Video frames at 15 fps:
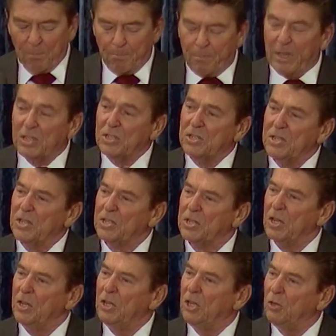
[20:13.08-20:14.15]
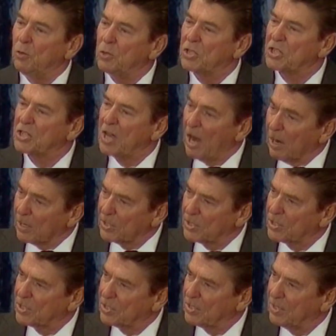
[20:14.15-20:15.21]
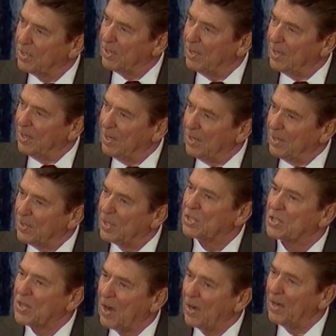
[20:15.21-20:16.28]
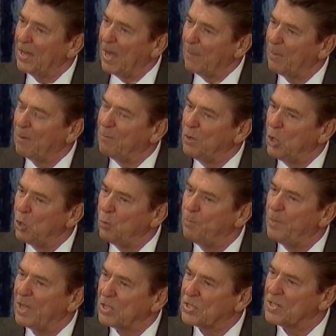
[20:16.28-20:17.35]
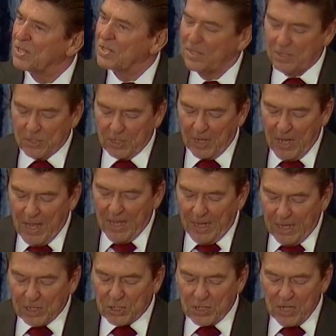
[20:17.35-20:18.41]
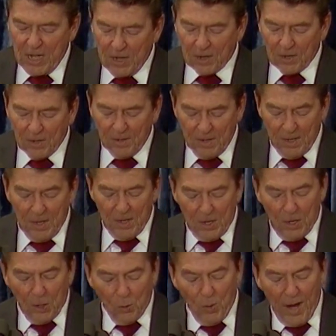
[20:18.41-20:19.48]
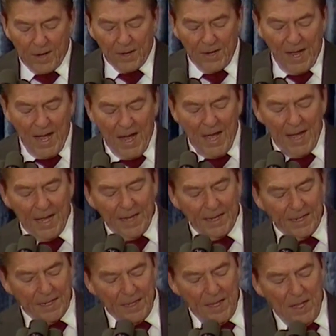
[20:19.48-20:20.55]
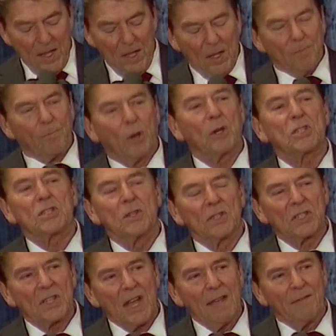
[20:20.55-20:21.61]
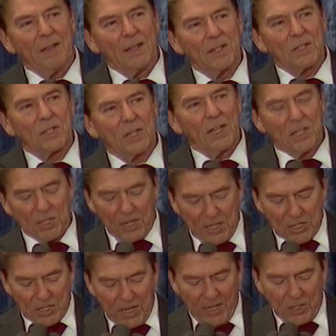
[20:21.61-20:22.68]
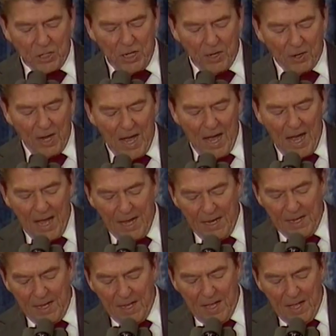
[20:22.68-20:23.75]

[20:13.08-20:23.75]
business new starts, the starting up of new businesses, is near a record high. Personal savings is at a six-year high,